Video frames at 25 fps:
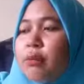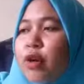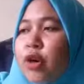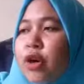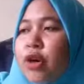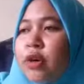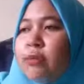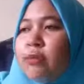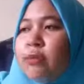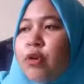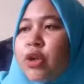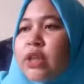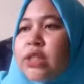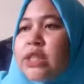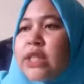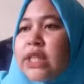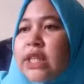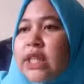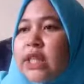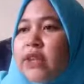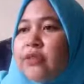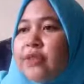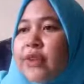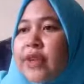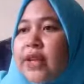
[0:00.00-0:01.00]
more
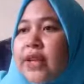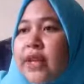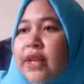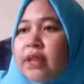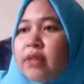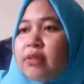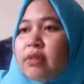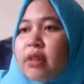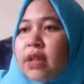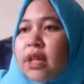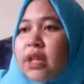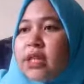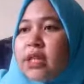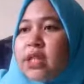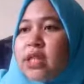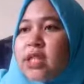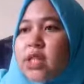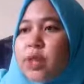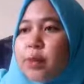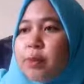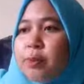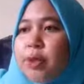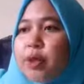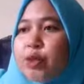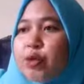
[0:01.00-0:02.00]
significant
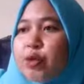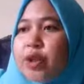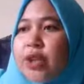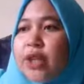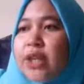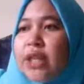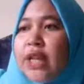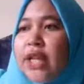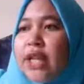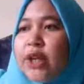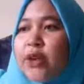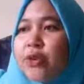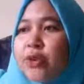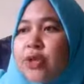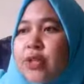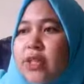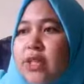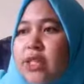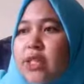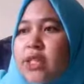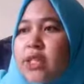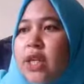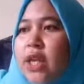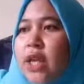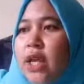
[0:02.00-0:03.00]
relationship between the
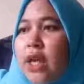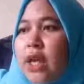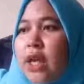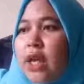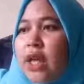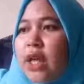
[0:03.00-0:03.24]
languages,